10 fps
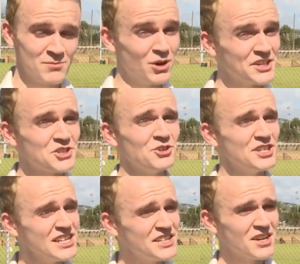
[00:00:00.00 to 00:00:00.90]
but you'll
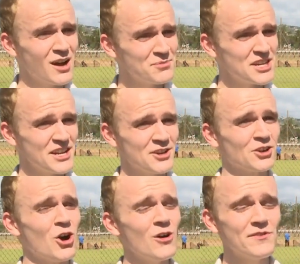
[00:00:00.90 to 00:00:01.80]
need to update your
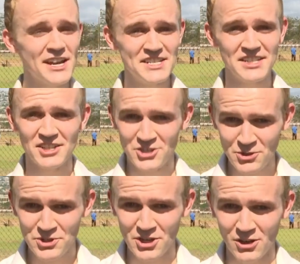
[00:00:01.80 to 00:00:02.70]
golf ID to
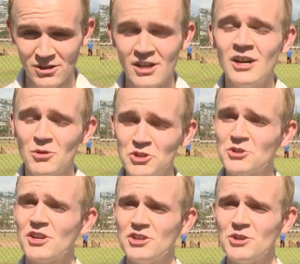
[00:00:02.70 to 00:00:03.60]
do so, which
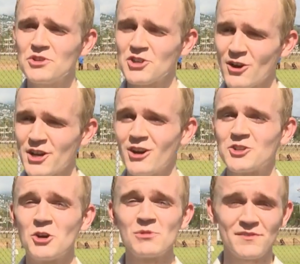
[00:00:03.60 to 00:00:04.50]
you can do starting
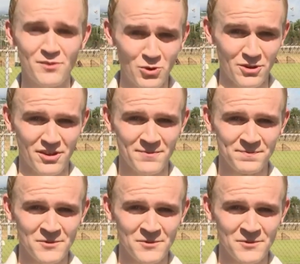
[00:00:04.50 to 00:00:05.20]
October 4th.